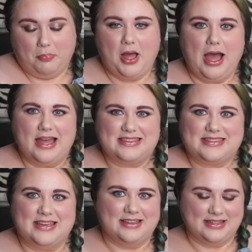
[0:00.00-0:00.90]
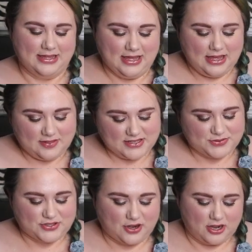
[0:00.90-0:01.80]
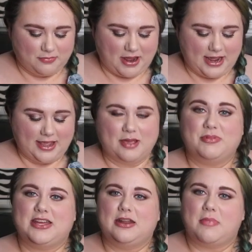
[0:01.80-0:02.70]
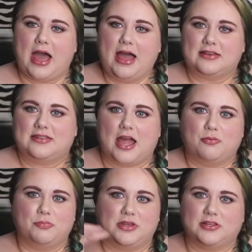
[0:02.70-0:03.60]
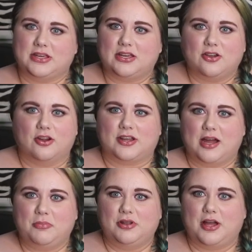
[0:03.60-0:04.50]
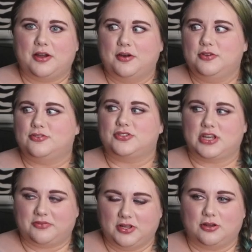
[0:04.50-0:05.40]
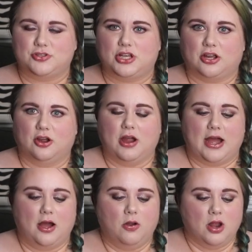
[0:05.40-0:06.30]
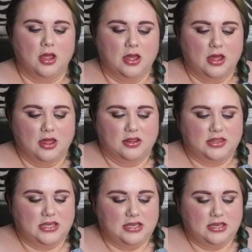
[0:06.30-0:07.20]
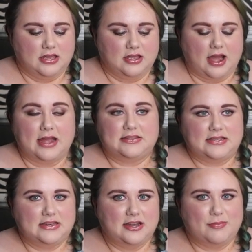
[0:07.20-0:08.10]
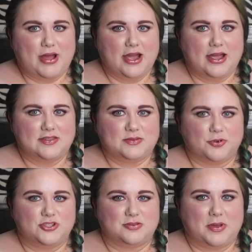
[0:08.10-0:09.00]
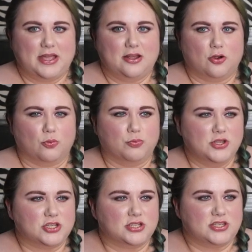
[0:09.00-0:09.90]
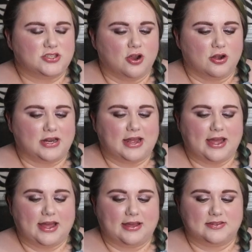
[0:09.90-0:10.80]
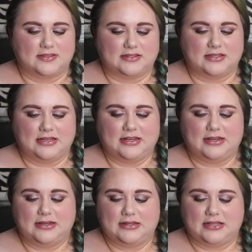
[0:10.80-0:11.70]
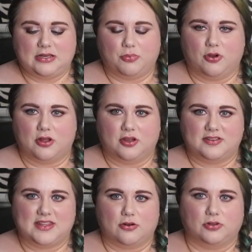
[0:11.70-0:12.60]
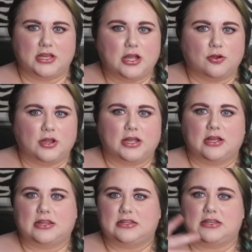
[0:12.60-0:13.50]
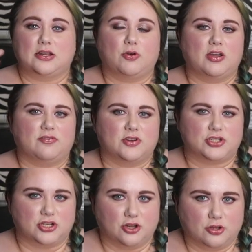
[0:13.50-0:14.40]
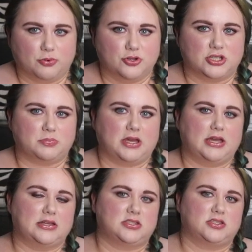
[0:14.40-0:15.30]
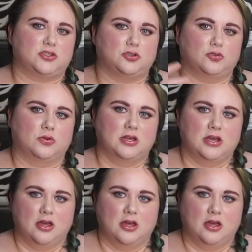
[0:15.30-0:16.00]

But this was started by Emily and Max. I will be linking her down below. You should definitely go check her out. The idea behind this Project Pan originally started as getting the products that are lingering that didn't quite finish in other Project Pans to